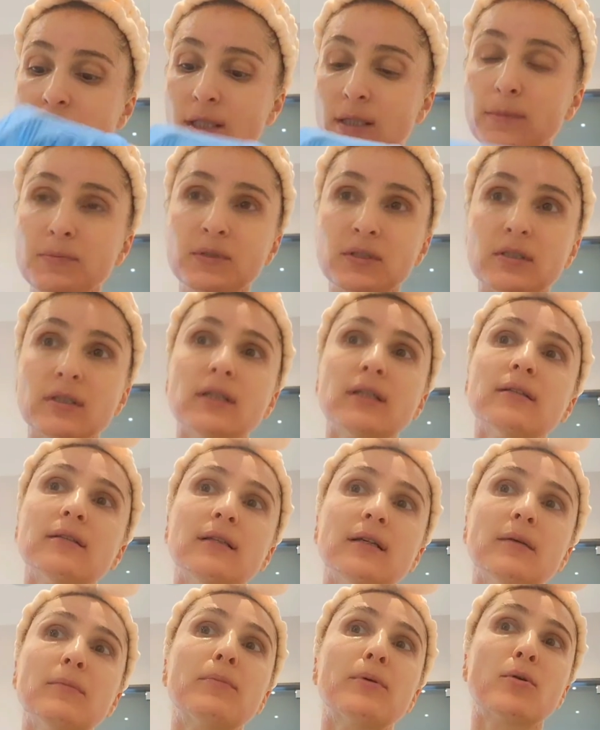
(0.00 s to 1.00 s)
deeps in
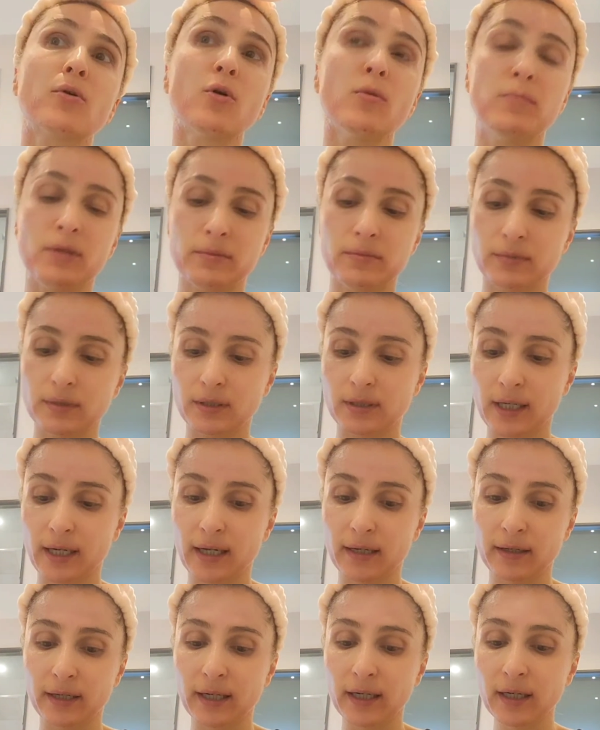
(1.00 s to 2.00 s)
the problems
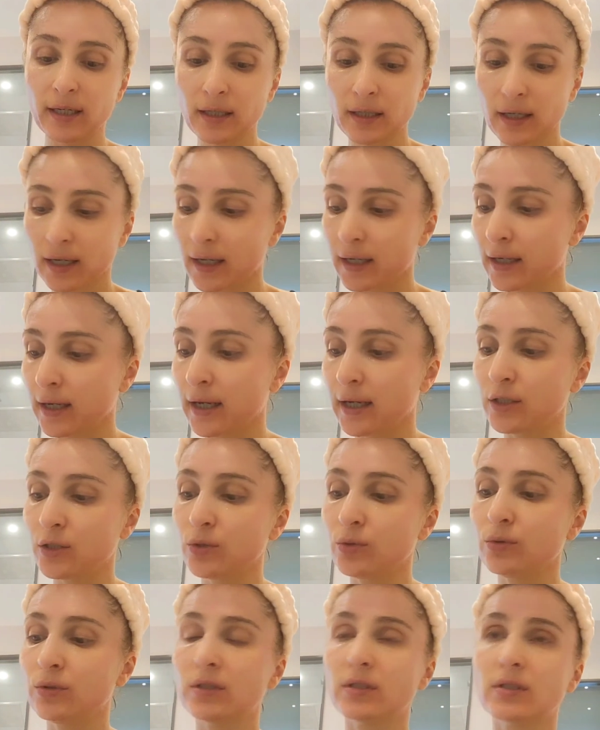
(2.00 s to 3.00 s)
area, and I
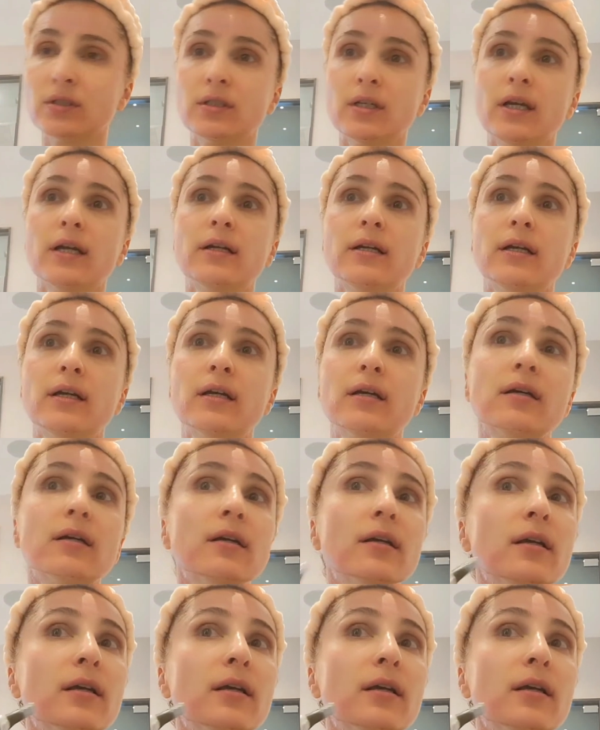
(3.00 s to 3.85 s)
do this area